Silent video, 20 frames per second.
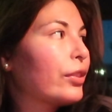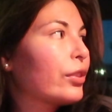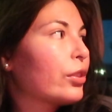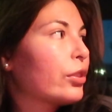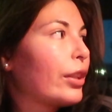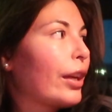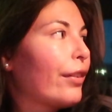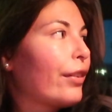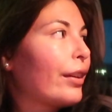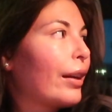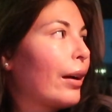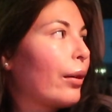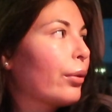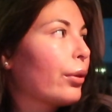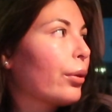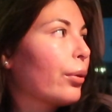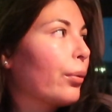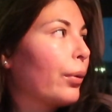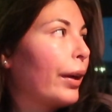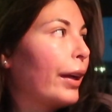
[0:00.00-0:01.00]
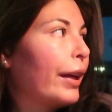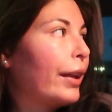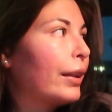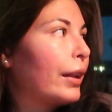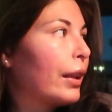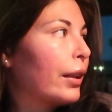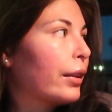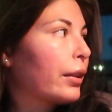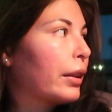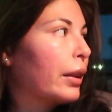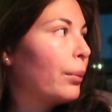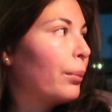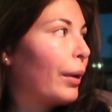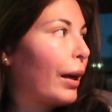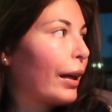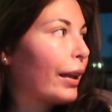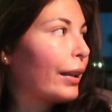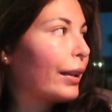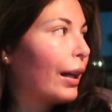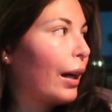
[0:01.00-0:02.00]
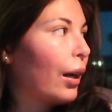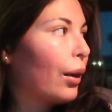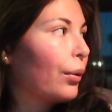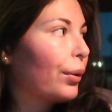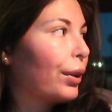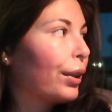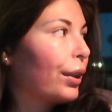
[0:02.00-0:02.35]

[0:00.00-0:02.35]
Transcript: us to drive an hour away and then come back an hour.